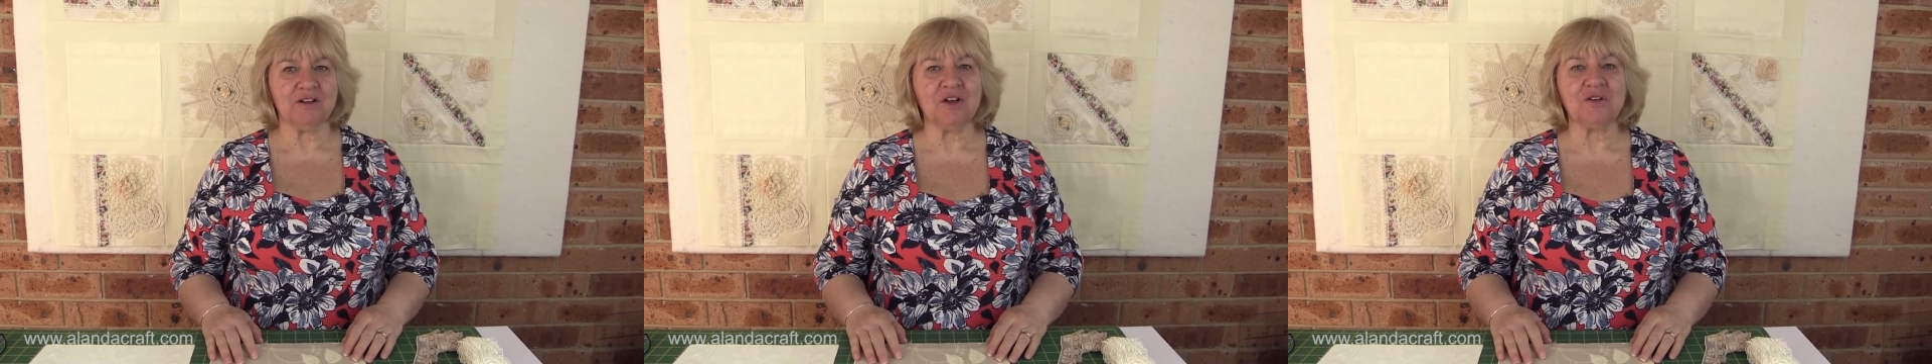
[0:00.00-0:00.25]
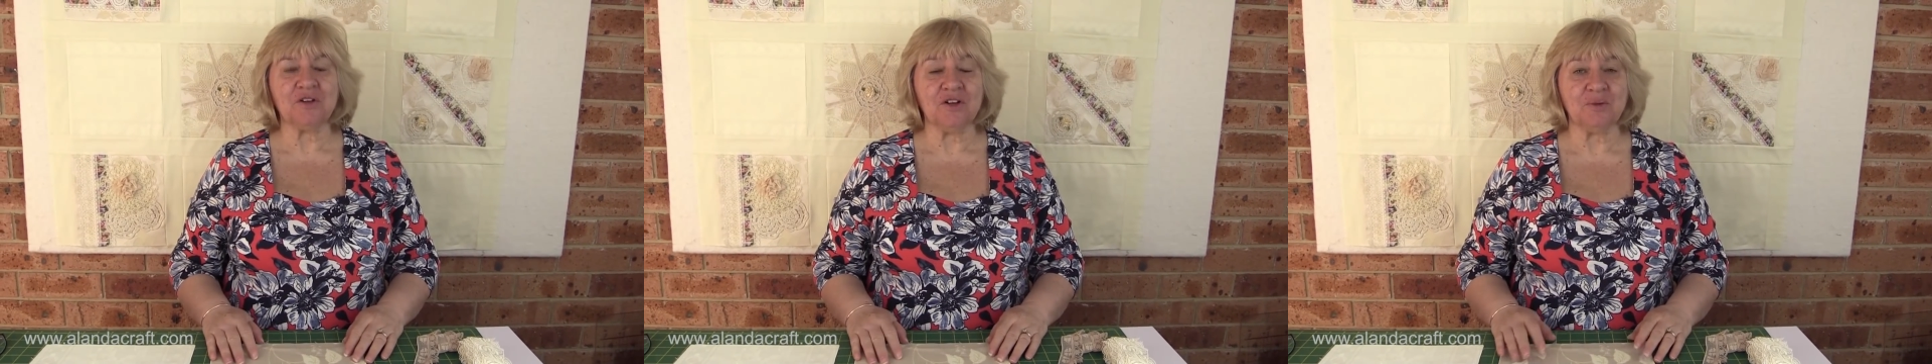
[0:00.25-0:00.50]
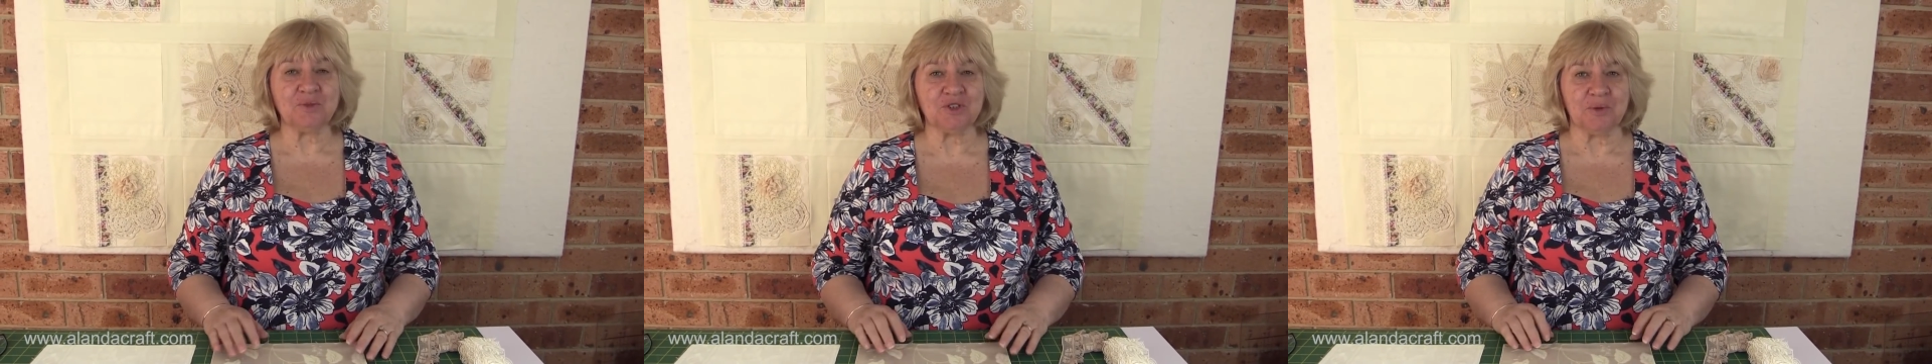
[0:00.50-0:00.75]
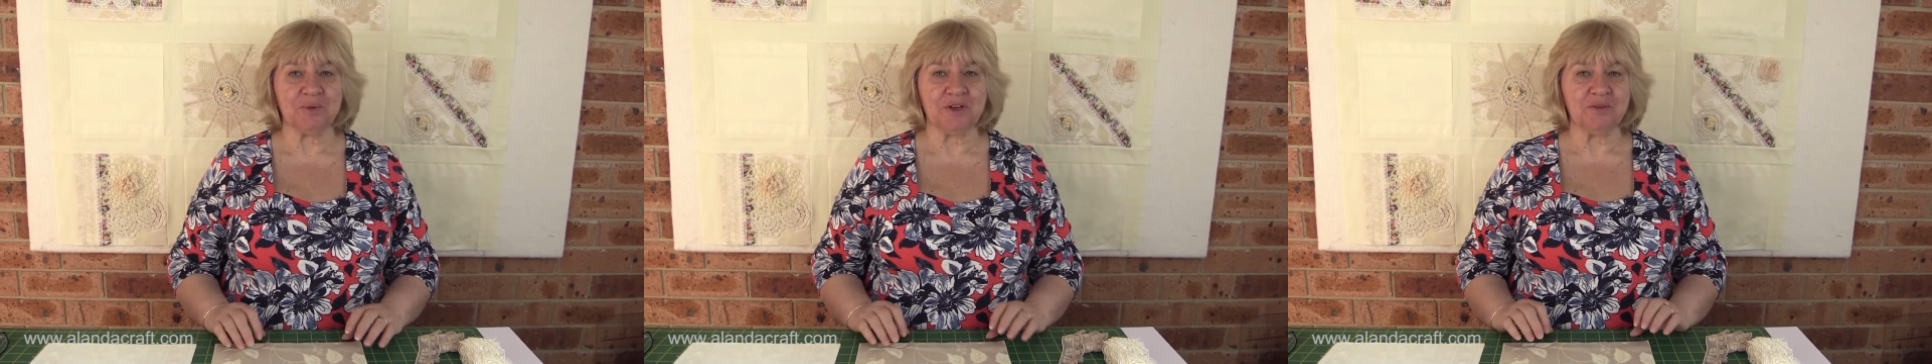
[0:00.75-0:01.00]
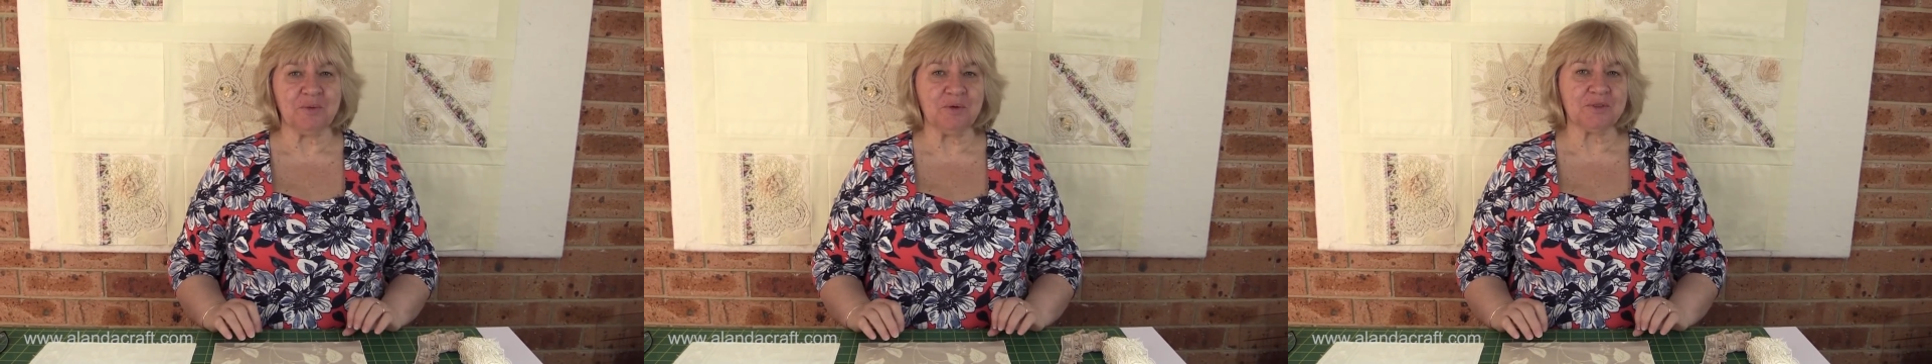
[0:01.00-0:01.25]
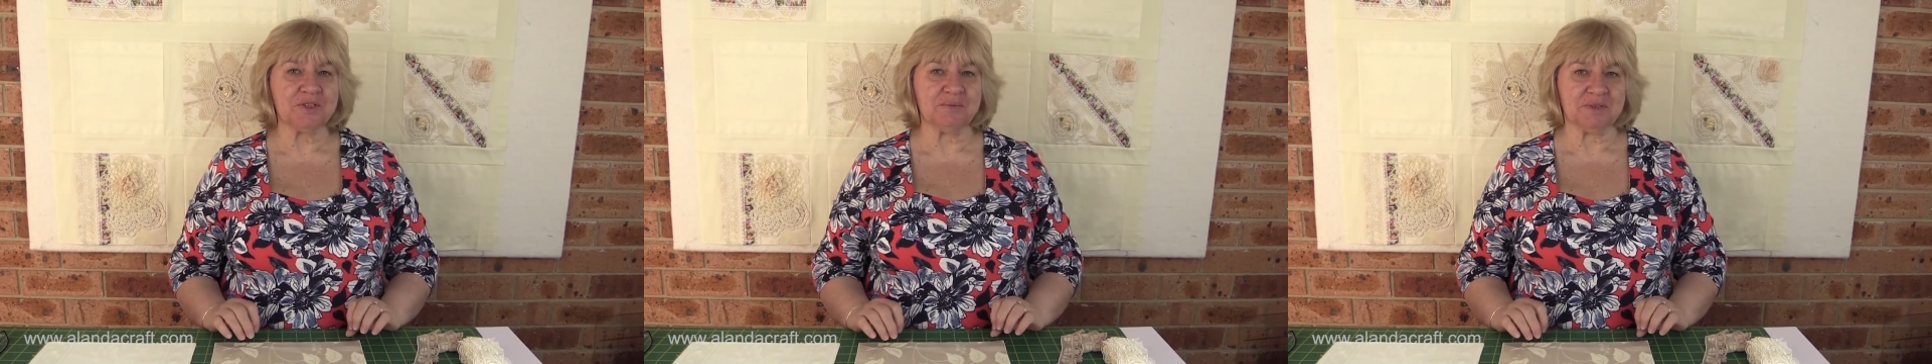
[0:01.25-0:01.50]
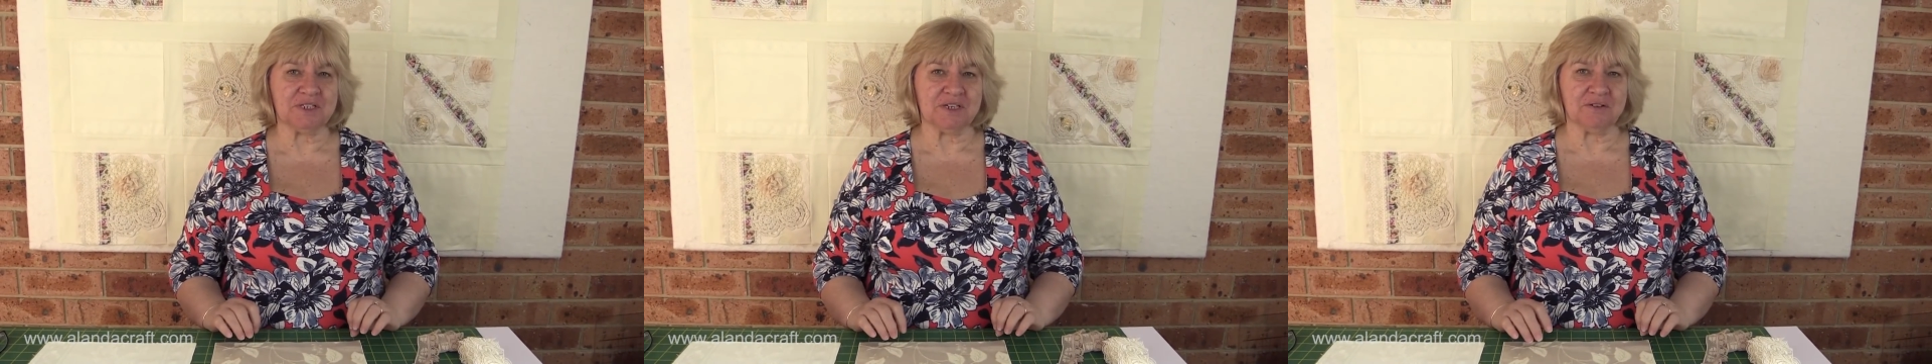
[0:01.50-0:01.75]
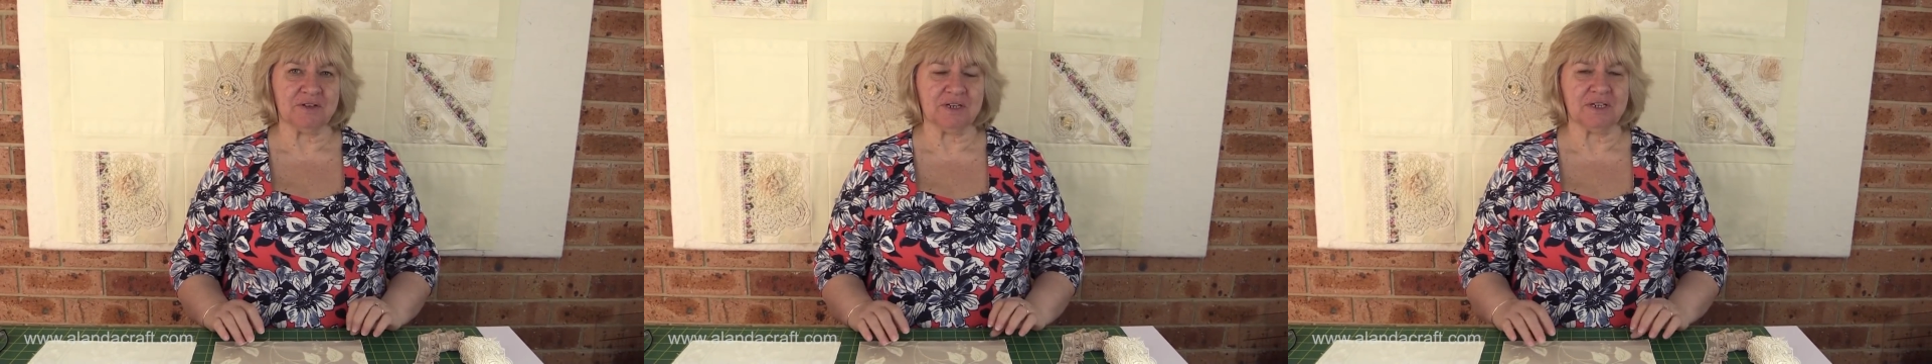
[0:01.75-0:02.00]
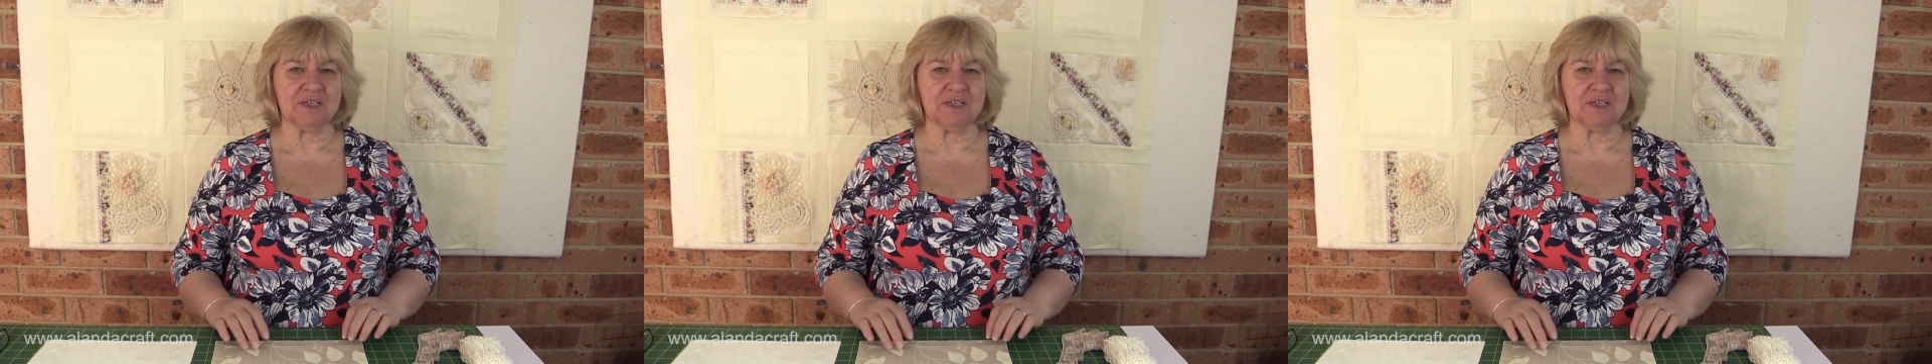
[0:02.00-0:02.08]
local op shop and I bought some material,